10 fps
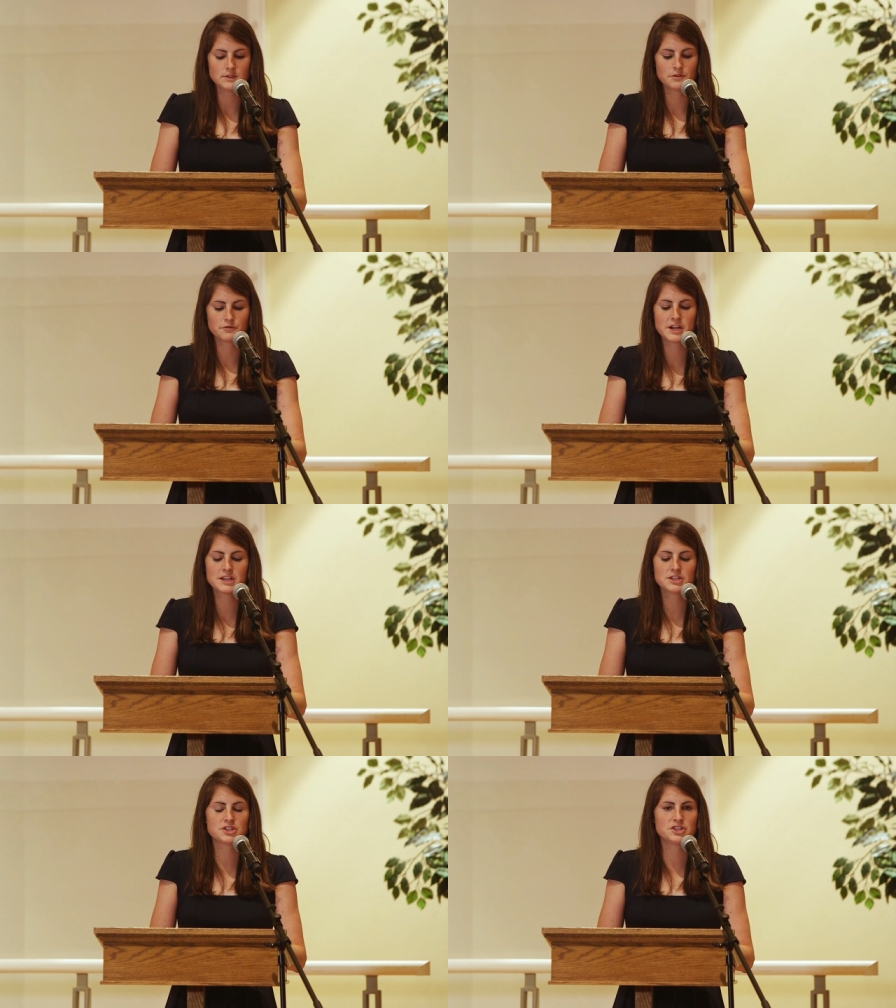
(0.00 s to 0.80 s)
Running
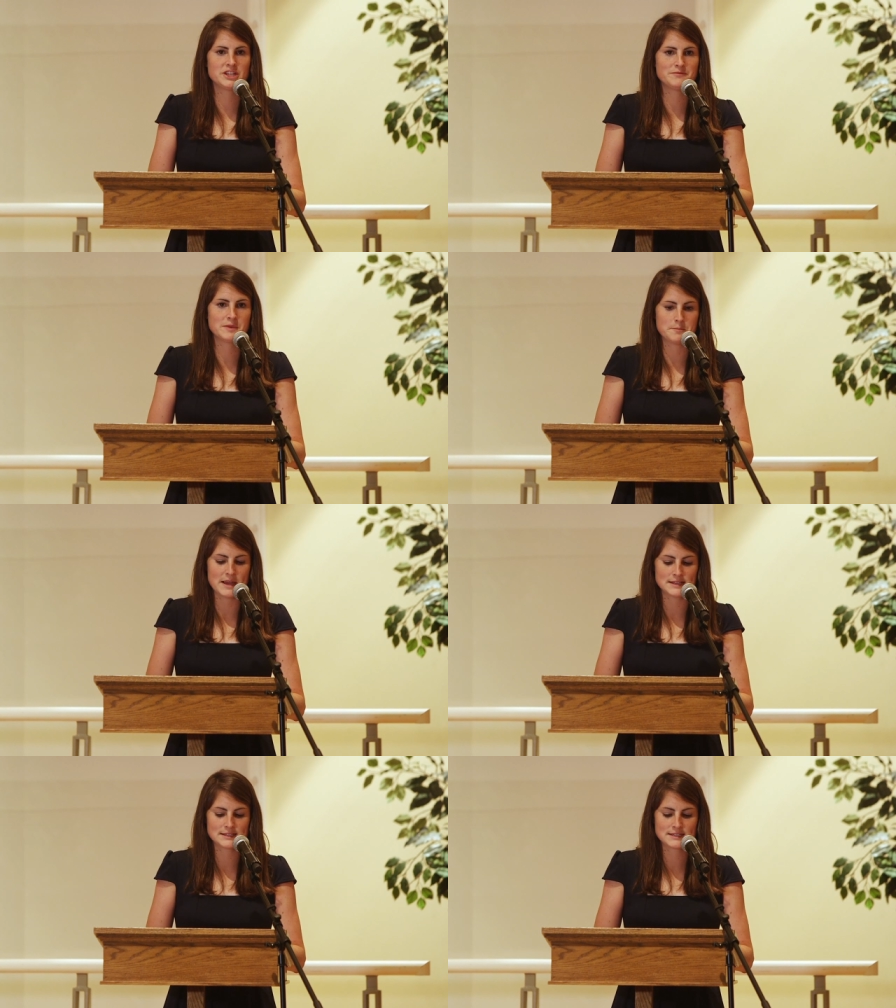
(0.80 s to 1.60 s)
is
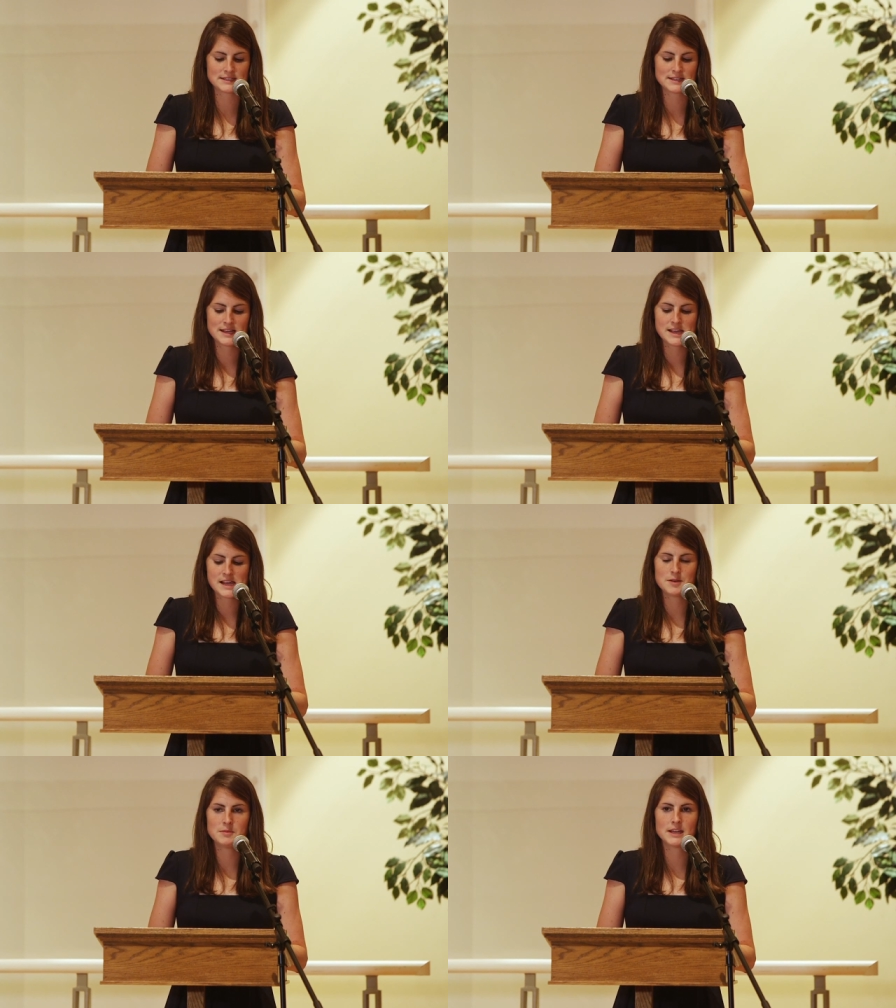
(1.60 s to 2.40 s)
achievement-based,
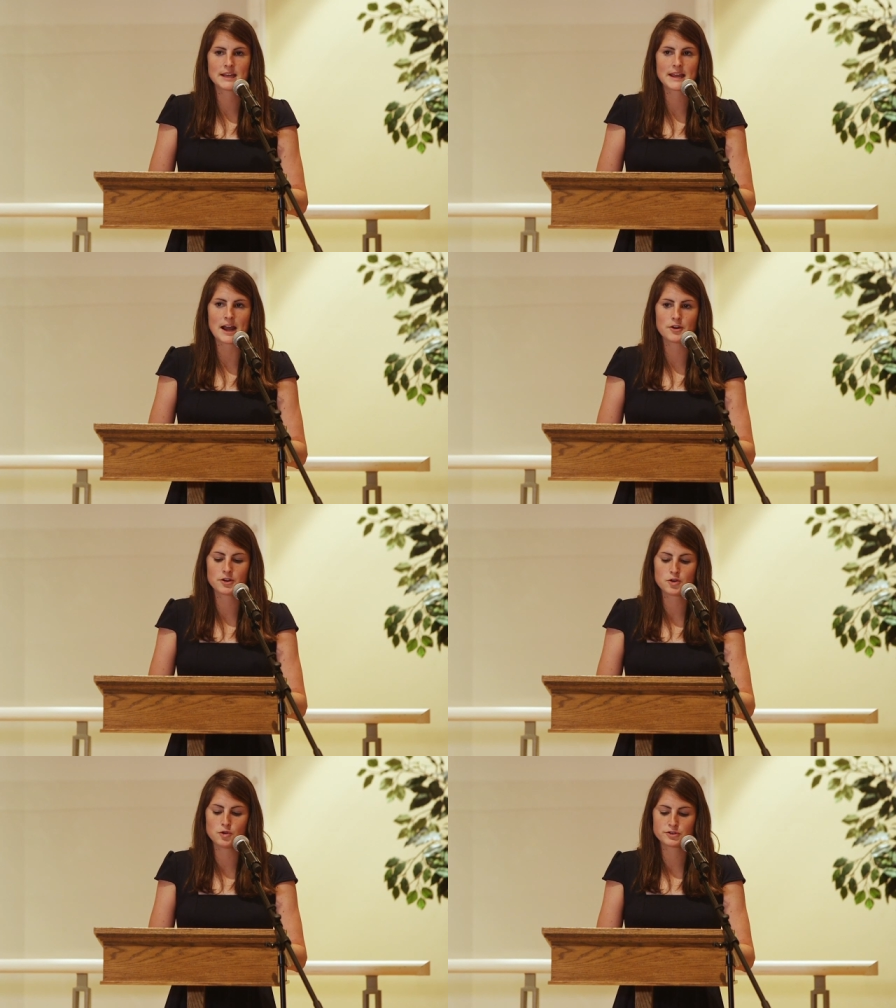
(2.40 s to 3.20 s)
and being a
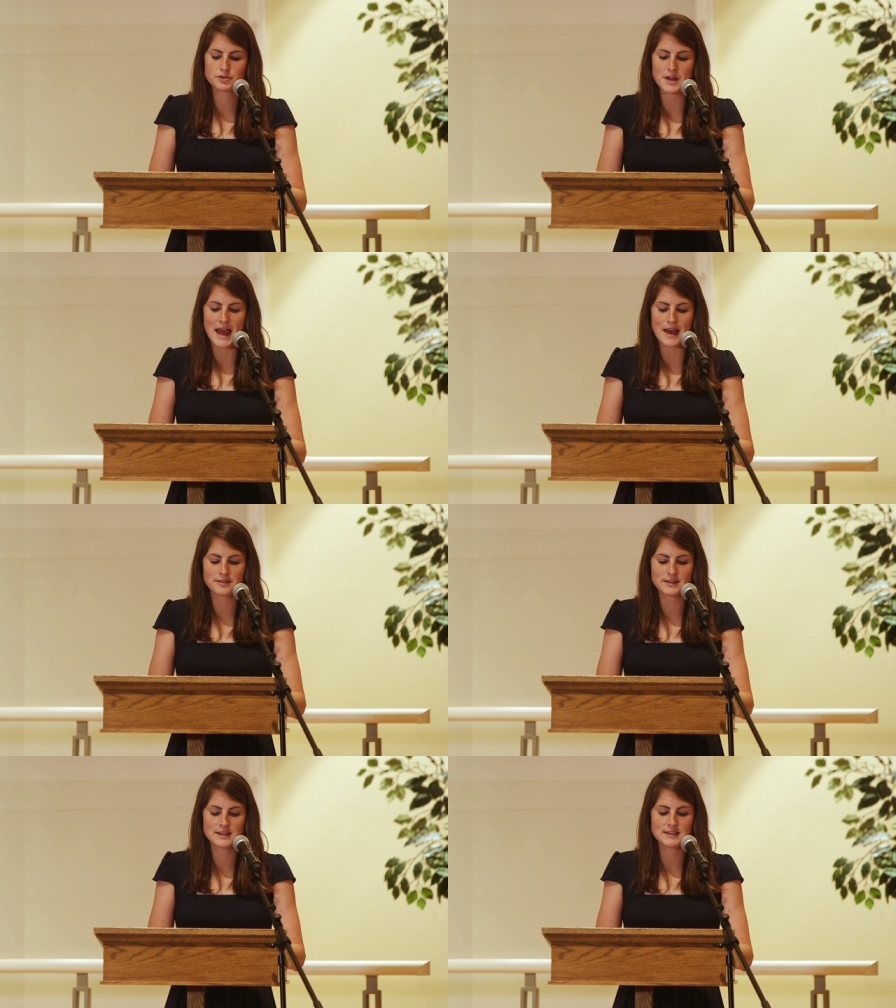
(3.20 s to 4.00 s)
countercultural
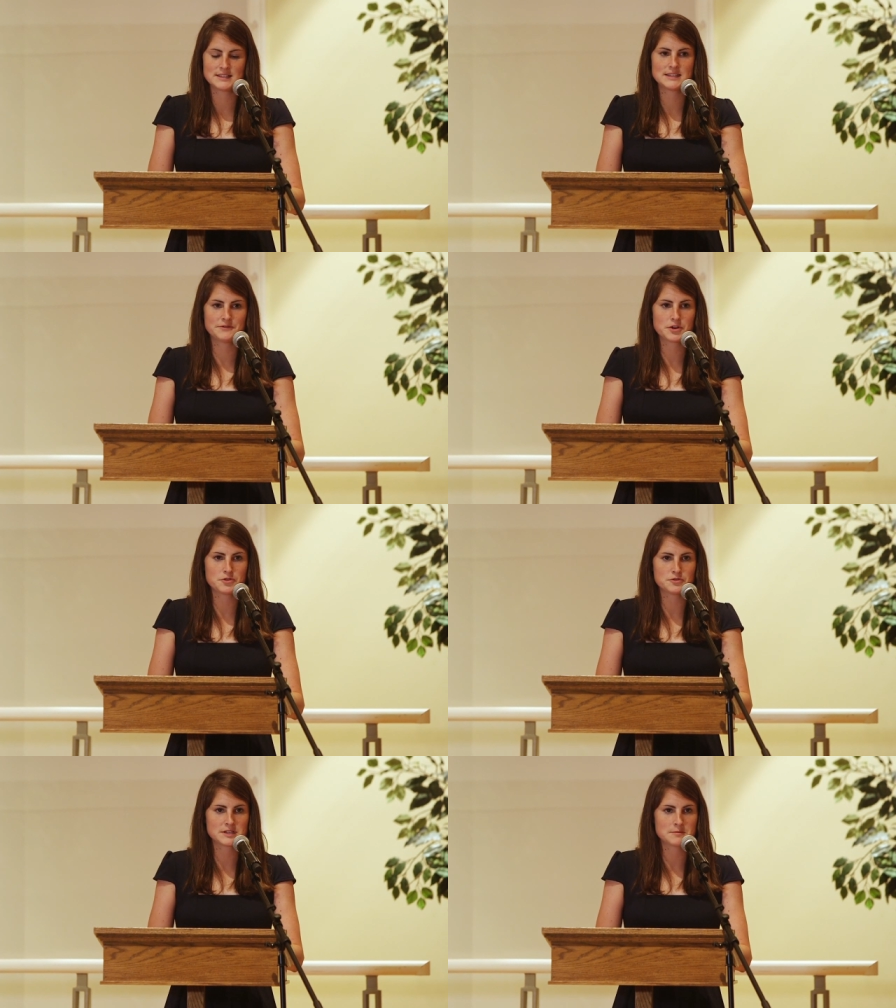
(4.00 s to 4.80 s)
athlete is
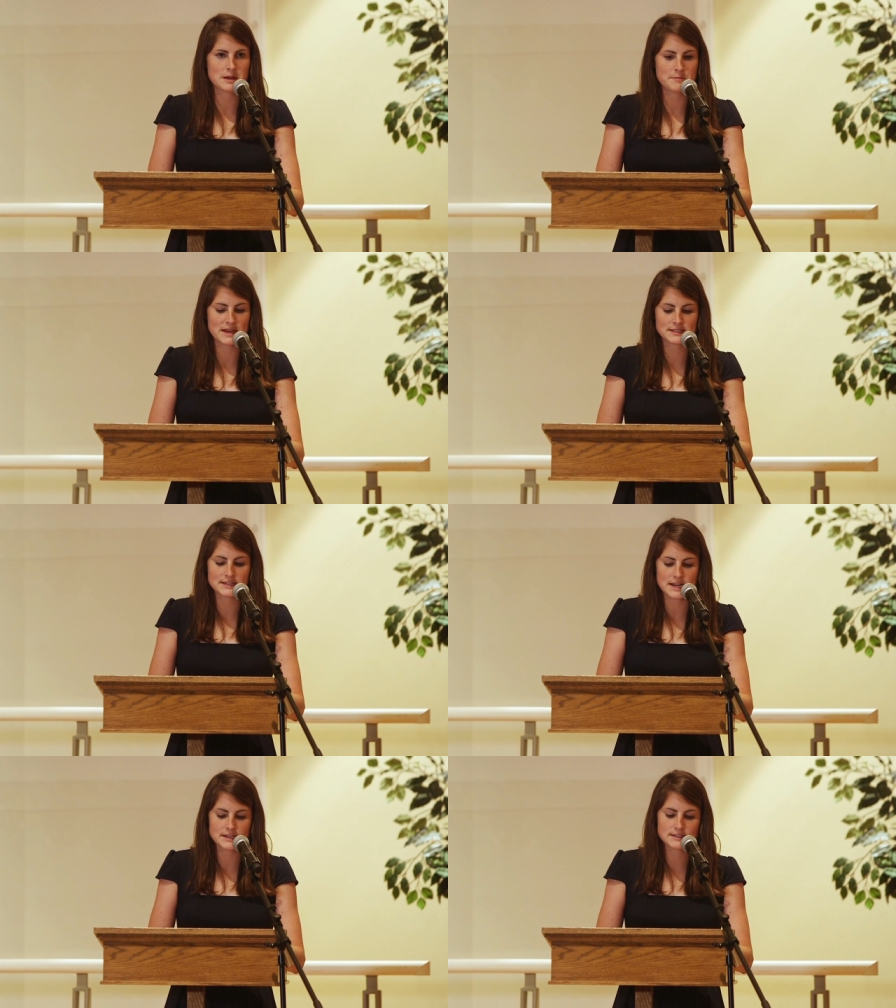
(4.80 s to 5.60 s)
difficult on my best
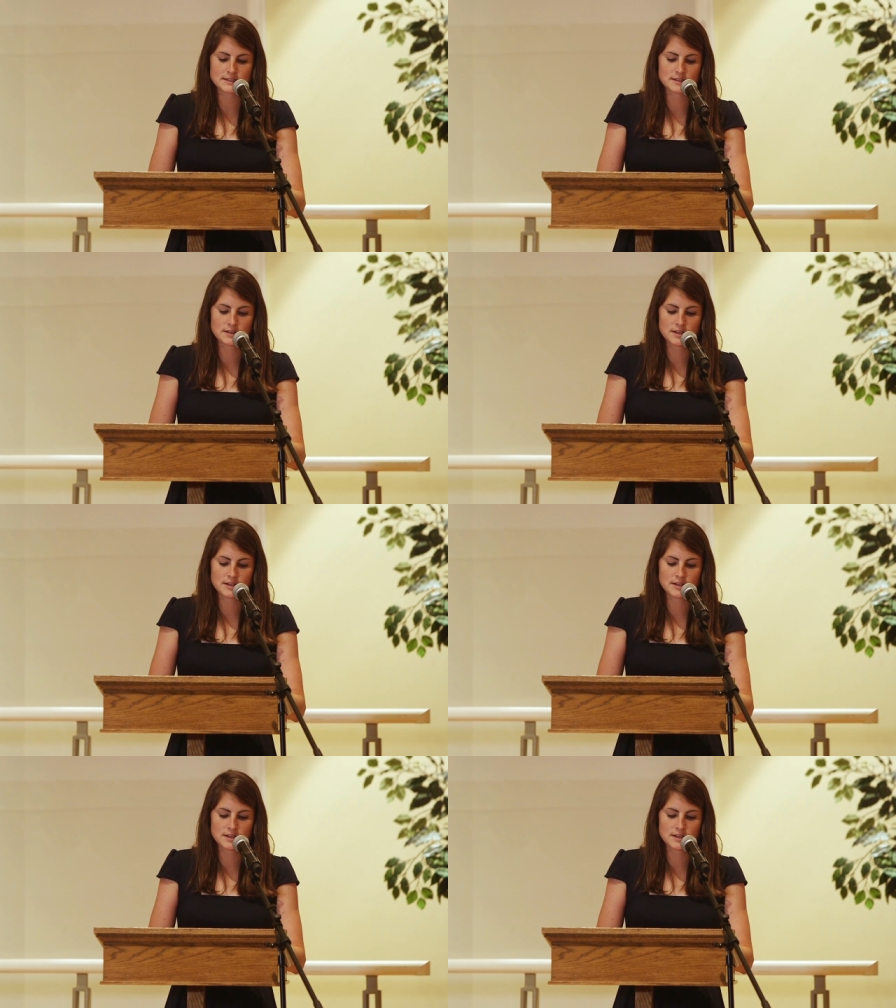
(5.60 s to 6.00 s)
days.